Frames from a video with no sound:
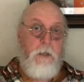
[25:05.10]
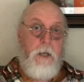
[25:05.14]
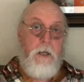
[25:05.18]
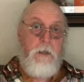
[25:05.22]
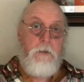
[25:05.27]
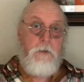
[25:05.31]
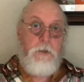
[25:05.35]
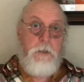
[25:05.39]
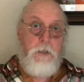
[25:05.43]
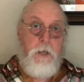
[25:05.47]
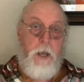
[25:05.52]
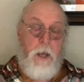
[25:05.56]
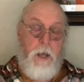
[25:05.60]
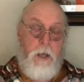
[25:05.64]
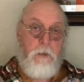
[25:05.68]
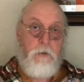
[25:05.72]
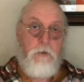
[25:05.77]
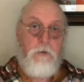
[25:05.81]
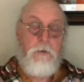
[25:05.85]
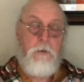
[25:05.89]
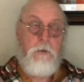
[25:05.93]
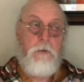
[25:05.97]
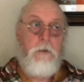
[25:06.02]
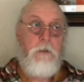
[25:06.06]
has
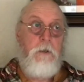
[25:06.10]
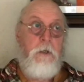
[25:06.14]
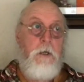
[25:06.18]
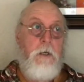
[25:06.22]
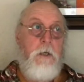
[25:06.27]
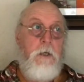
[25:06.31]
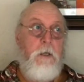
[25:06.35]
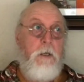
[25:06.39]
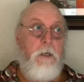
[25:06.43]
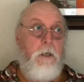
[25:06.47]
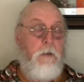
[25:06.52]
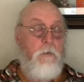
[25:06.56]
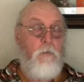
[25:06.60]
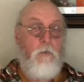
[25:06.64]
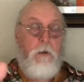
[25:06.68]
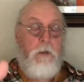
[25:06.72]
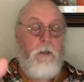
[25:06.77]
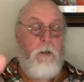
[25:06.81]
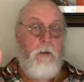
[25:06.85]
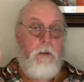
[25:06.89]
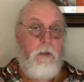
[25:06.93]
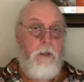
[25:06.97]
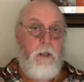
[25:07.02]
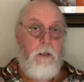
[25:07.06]
cancer, we
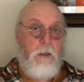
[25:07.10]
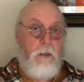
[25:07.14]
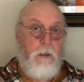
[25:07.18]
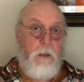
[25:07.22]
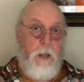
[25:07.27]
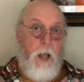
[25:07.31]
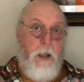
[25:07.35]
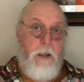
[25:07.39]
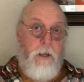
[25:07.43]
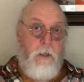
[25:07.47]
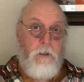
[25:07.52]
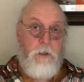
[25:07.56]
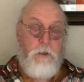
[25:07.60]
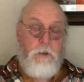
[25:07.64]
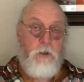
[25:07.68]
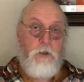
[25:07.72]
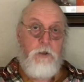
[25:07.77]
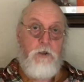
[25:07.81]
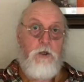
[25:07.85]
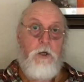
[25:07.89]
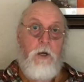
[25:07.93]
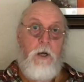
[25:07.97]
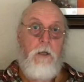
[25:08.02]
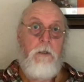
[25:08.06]
may not like that the
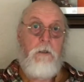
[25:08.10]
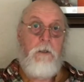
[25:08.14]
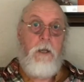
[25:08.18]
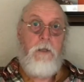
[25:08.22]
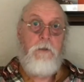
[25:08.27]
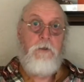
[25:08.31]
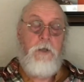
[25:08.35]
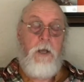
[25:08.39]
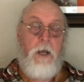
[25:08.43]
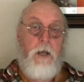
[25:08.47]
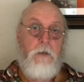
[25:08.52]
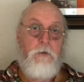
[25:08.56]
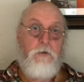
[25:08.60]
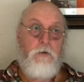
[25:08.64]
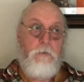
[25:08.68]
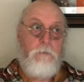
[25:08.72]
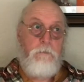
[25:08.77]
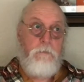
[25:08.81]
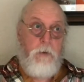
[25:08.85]
child has cancer,